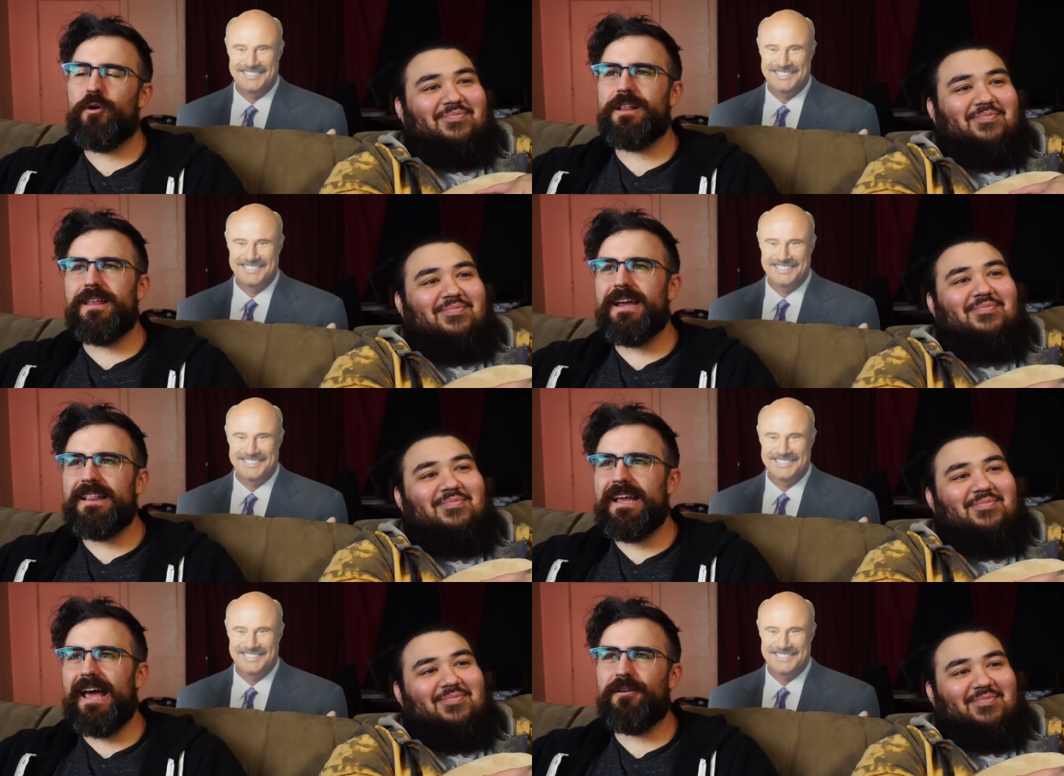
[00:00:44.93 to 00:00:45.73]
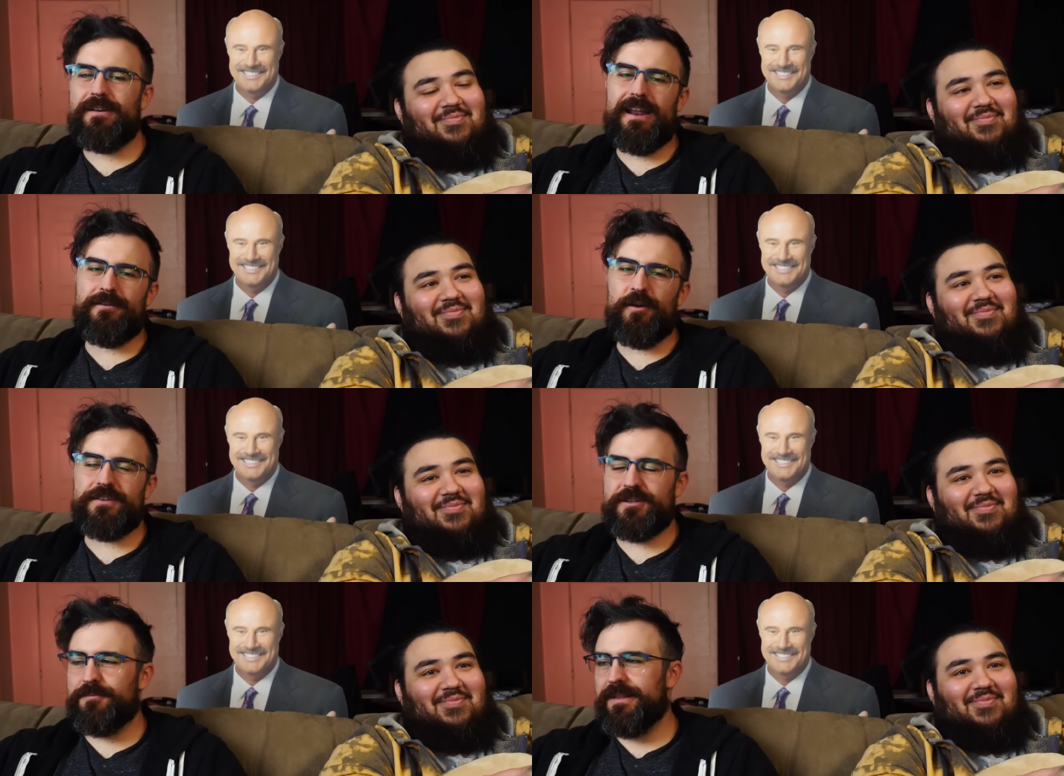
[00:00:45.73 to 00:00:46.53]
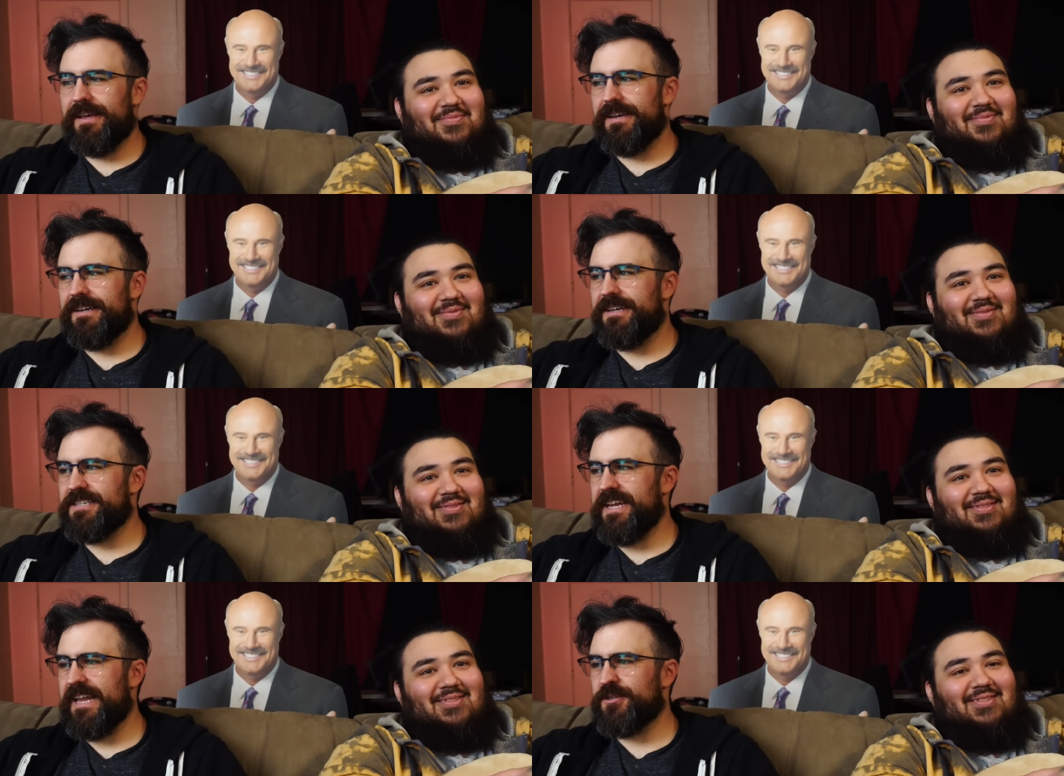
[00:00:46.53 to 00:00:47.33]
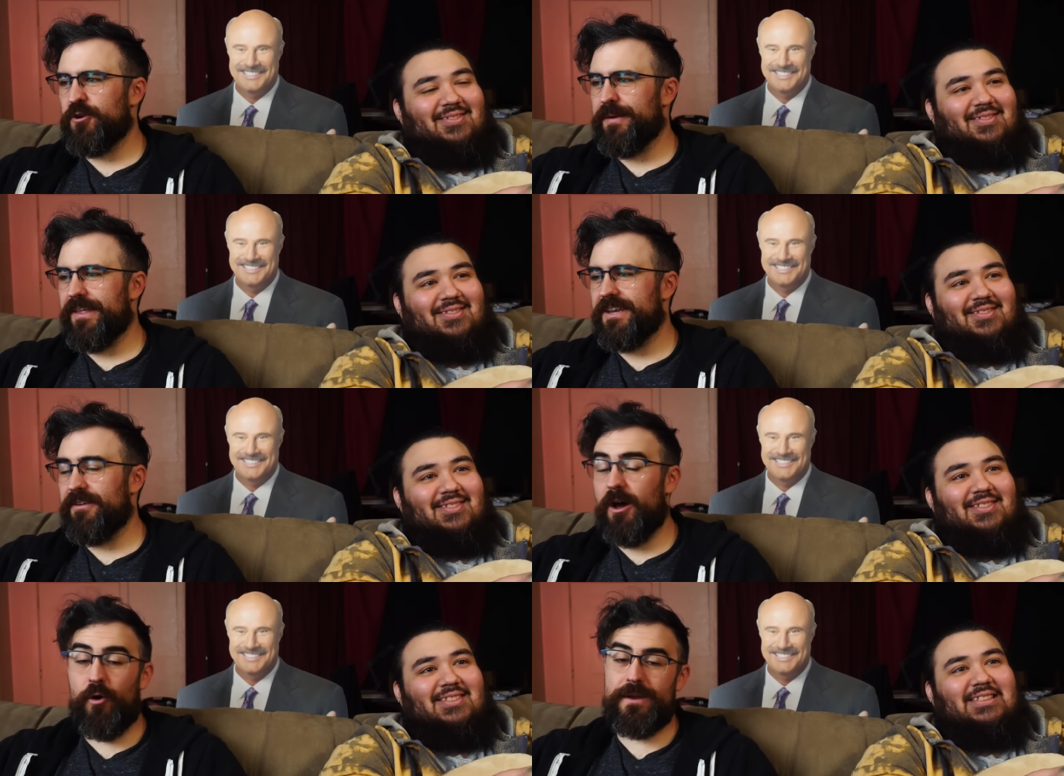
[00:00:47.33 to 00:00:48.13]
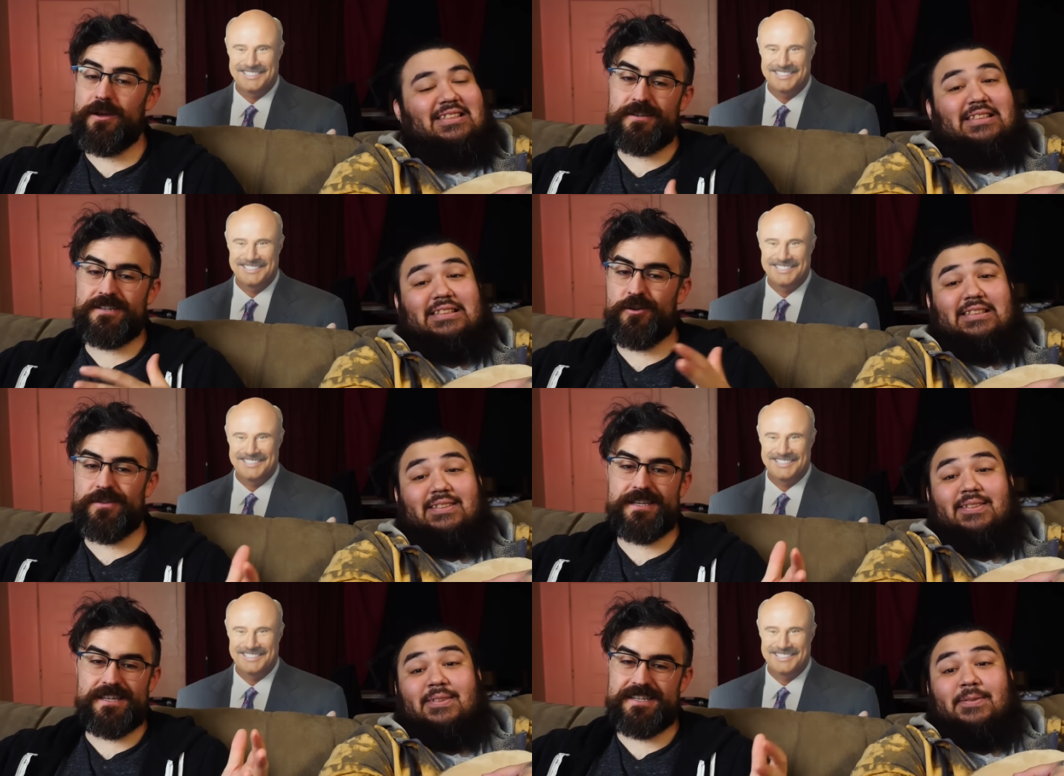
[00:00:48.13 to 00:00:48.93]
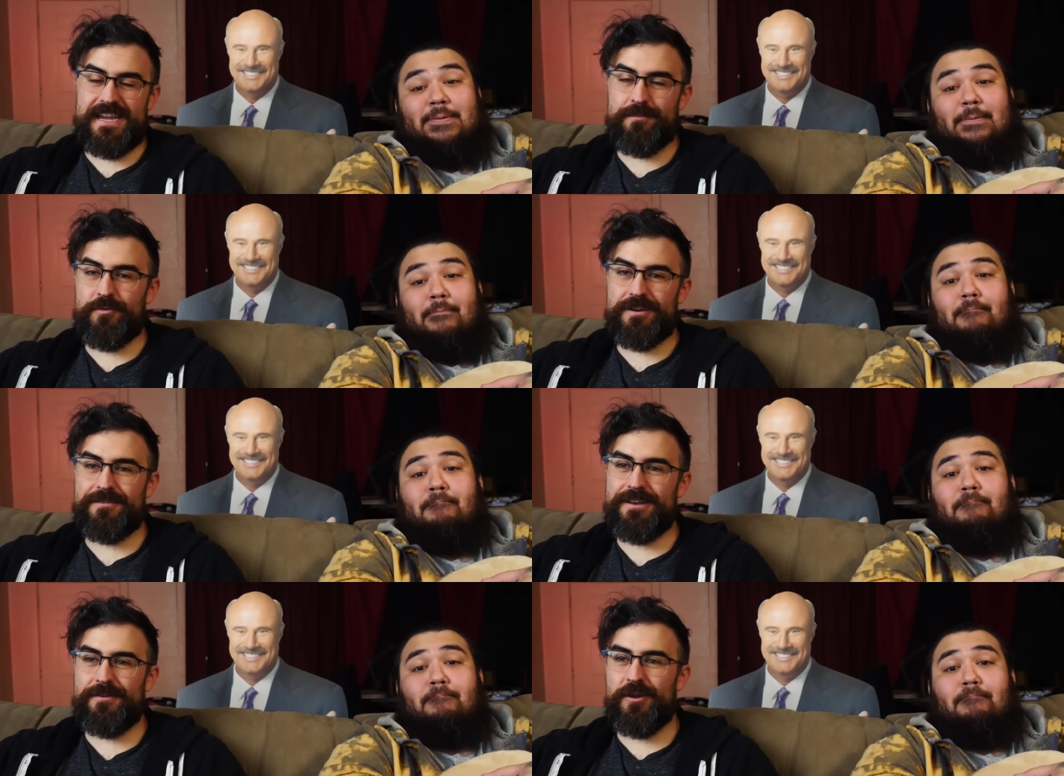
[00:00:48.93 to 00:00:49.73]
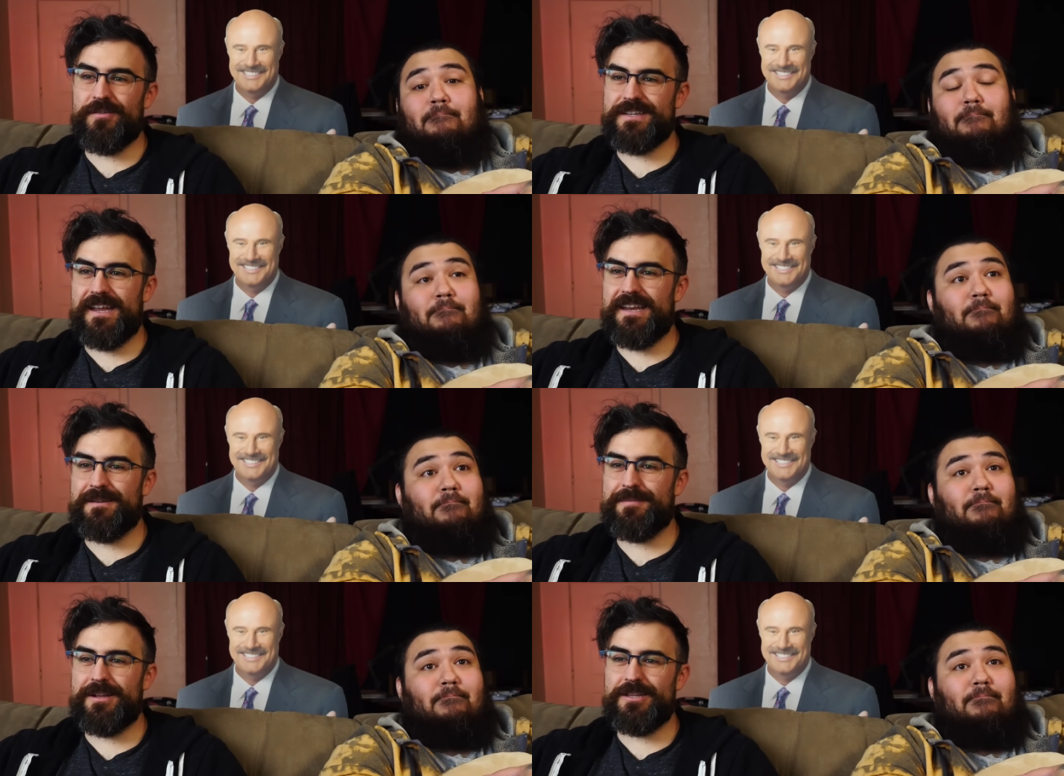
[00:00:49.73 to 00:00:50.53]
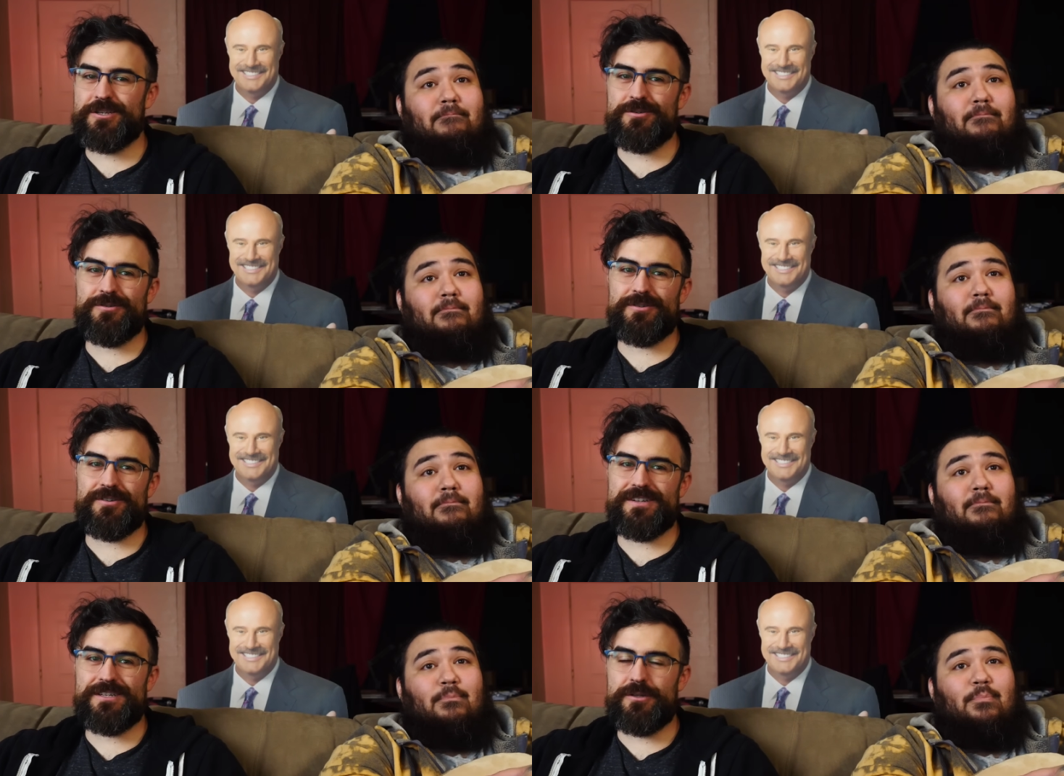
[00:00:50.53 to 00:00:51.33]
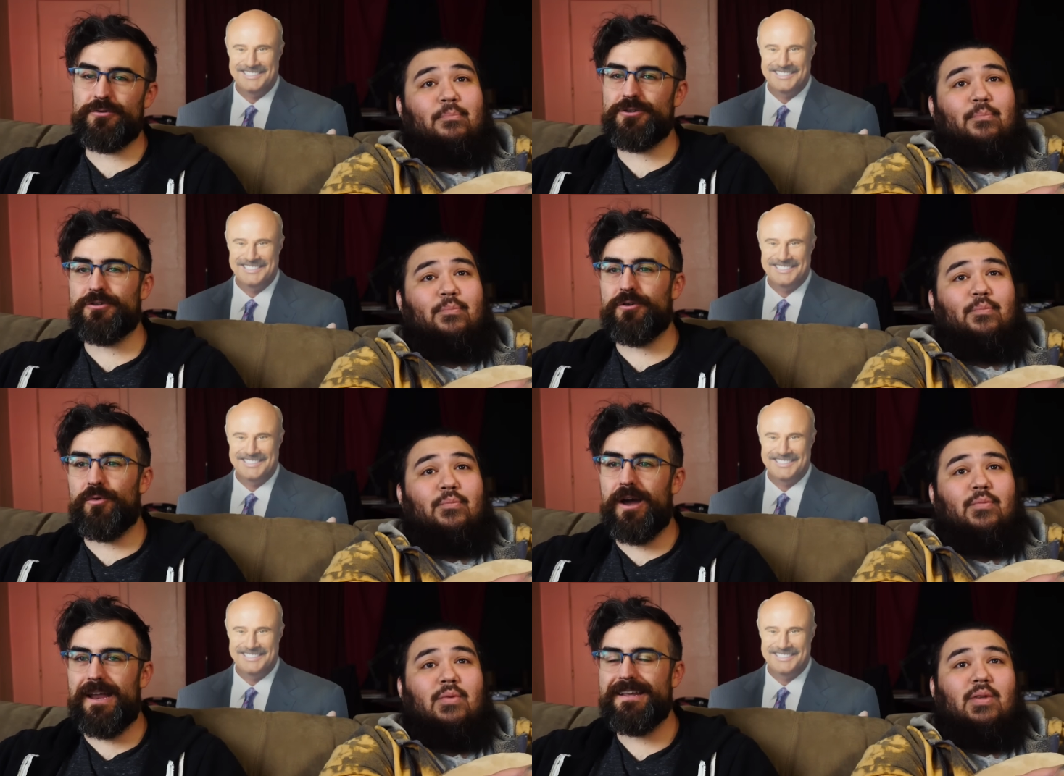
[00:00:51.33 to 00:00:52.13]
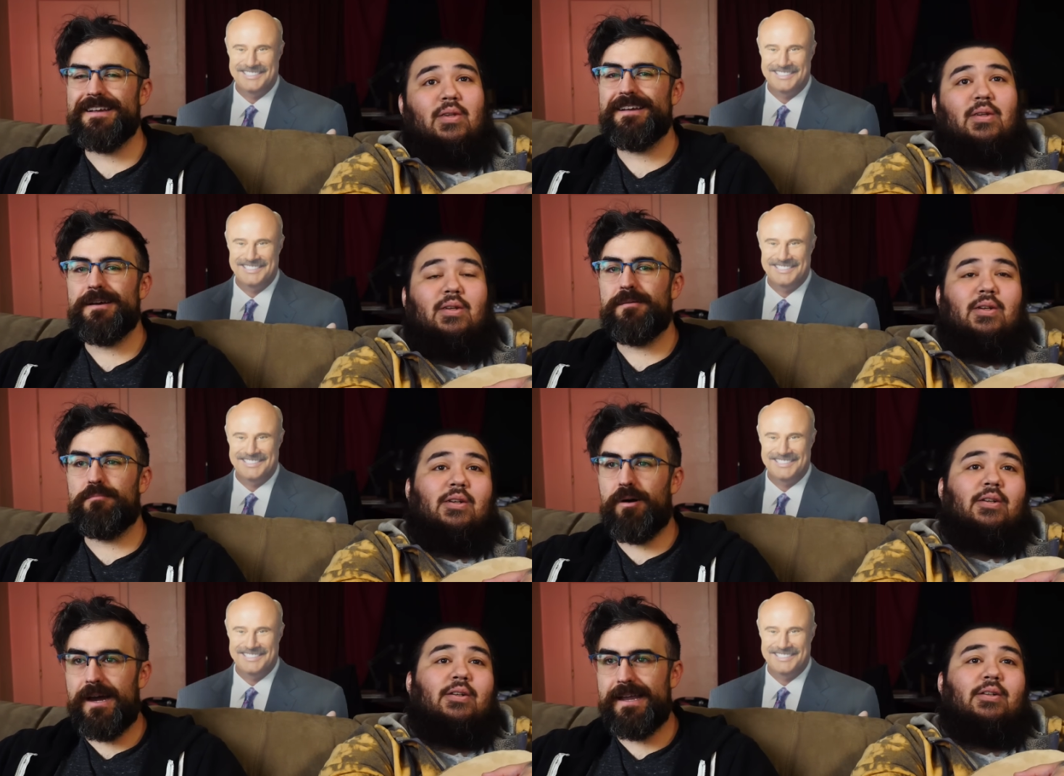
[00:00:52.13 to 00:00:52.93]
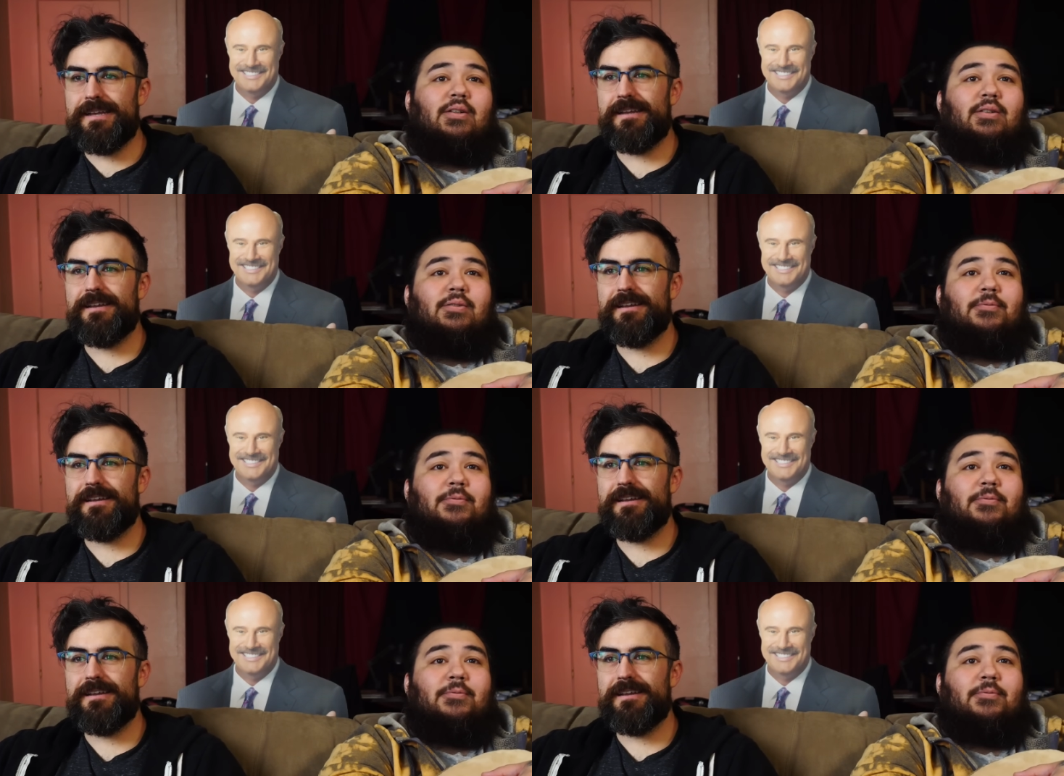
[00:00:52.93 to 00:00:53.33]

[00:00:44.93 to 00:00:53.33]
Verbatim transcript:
Speaker 1: More than likely, I don't. I don't know if it's going to be like a, a, sad story about the end of it. All we know is the dude thinks he's a cyborg. We don't know if he's got any mental issues or he's delusional or what. But